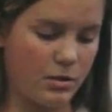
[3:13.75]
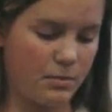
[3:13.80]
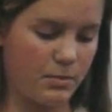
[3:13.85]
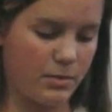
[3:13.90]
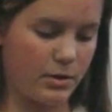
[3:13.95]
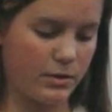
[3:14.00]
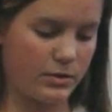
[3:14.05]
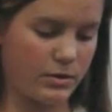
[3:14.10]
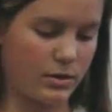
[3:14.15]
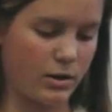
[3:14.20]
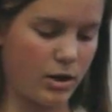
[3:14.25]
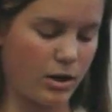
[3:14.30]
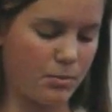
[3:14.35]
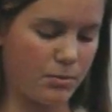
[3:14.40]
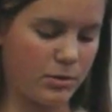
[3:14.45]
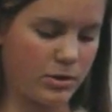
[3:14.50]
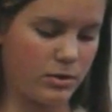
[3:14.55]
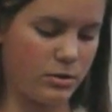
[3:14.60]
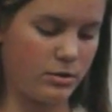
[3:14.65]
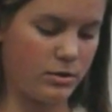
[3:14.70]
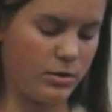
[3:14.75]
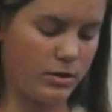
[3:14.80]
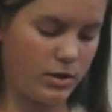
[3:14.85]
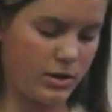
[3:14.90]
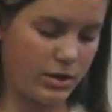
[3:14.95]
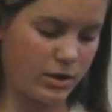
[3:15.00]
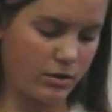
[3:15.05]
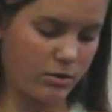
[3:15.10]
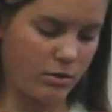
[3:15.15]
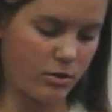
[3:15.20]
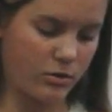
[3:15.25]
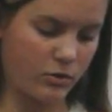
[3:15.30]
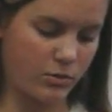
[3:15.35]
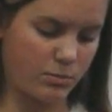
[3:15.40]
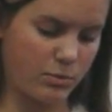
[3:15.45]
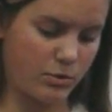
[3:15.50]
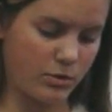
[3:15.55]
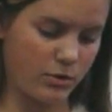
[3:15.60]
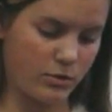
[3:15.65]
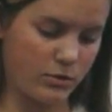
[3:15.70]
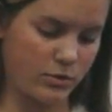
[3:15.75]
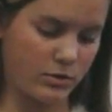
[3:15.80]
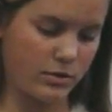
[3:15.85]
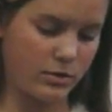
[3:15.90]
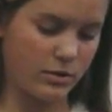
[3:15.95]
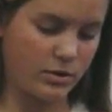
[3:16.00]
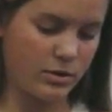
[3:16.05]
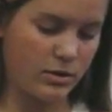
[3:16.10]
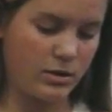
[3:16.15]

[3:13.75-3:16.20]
but it's an opportunity to grow as a person.